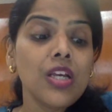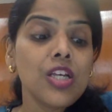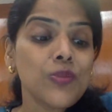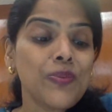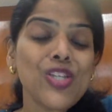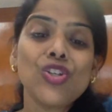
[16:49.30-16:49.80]

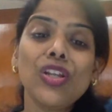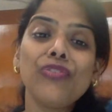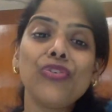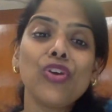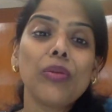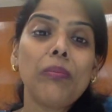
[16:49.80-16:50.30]
Especially if
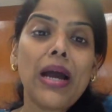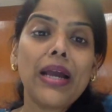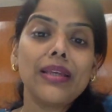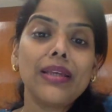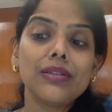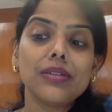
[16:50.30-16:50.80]
you are
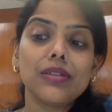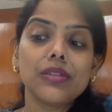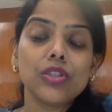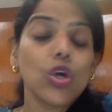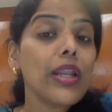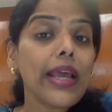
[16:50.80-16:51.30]
buying a
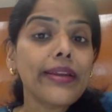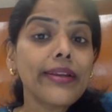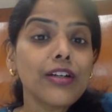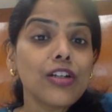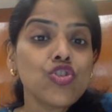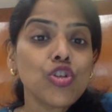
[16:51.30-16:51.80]

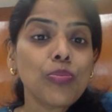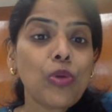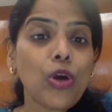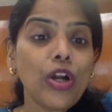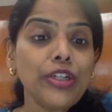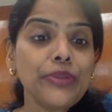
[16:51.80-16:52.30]
non-agriculture
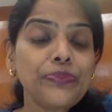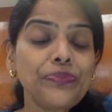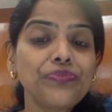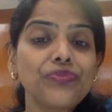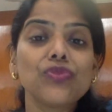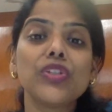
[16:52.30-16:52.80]
plot,
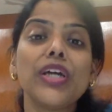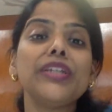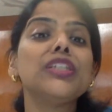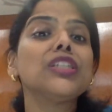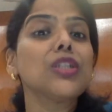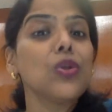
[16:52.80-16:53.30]
then
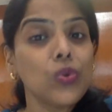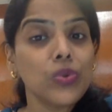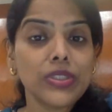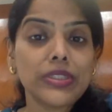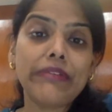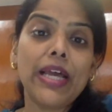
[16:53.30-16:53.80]
its loan
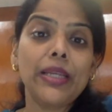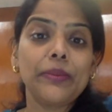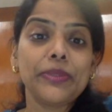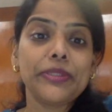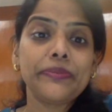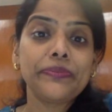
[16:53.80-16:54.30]
is
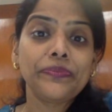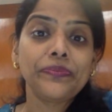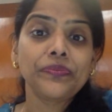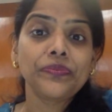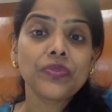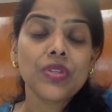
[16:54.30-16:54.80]
available.
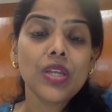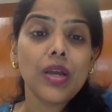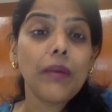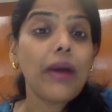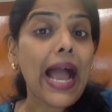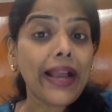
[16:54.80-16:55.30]

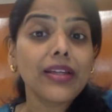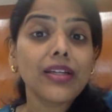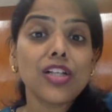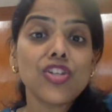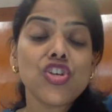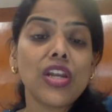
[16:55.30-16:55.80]

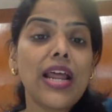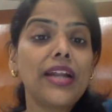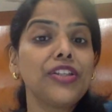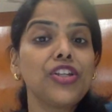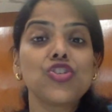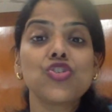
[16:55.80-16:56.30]
Agriculture land,
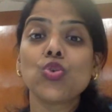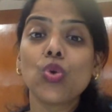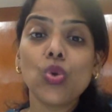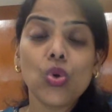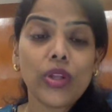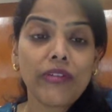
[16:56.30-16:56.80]
there is no
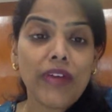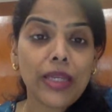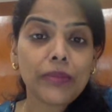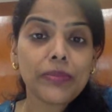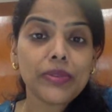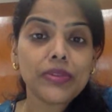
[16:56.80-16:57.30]
loan
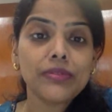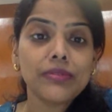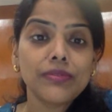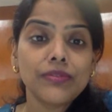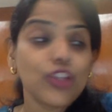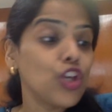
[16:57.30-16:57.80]
available.
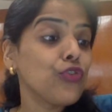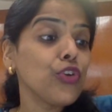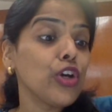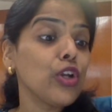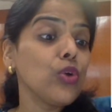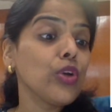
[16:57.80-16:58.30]
If you
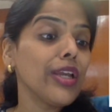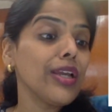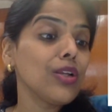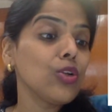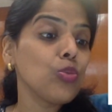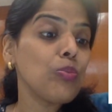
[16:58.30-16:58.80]
are
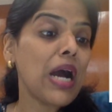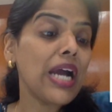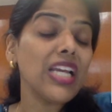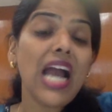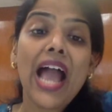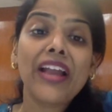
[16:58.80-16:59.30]
looking to buy
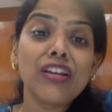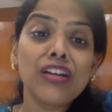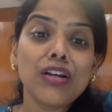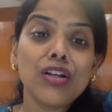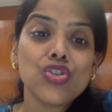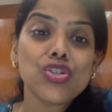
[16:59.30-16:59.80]
a
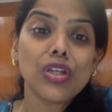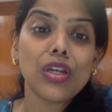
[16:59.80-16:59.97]
agriculture